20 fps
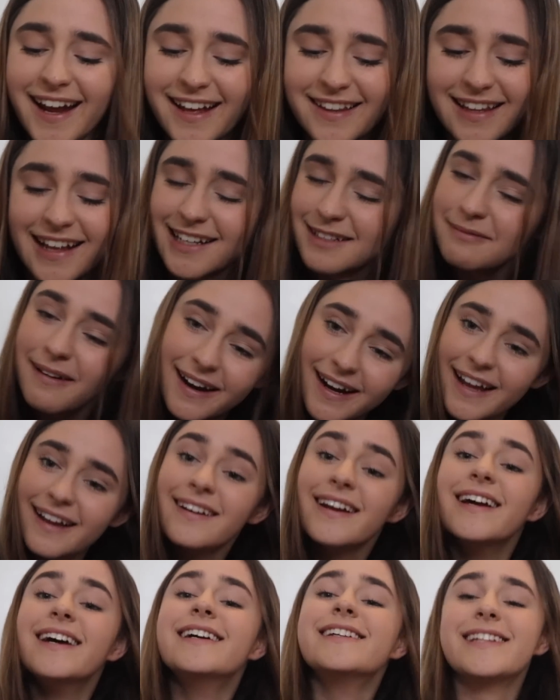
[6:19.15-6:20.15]
And that's about
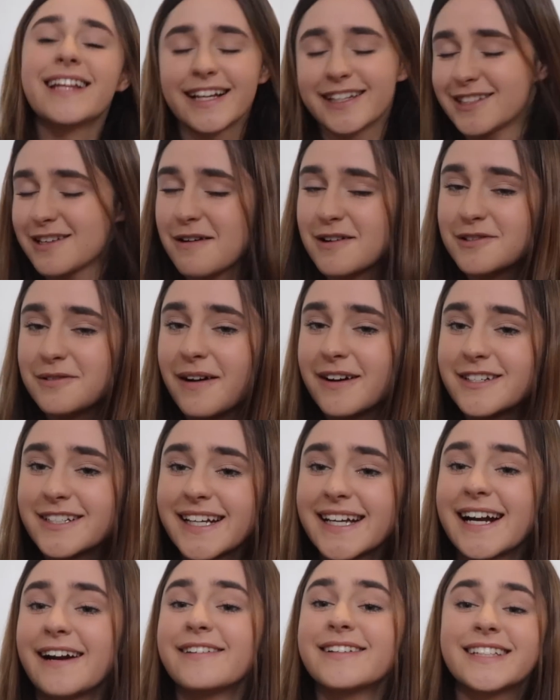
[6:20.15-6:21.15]
it. Thanks so much for
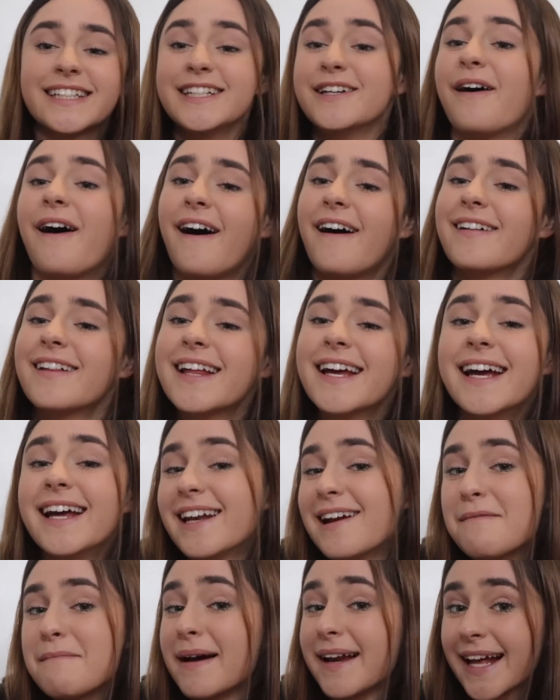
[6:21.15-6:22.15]
watching and I'll see you all
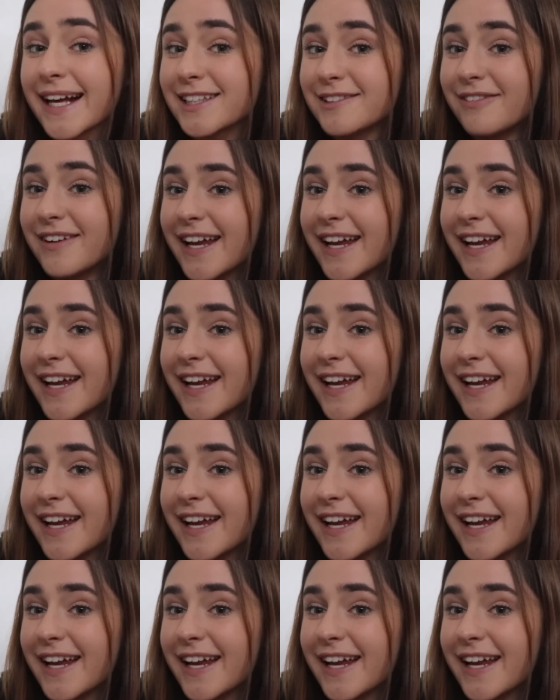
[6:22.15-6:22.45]
in my next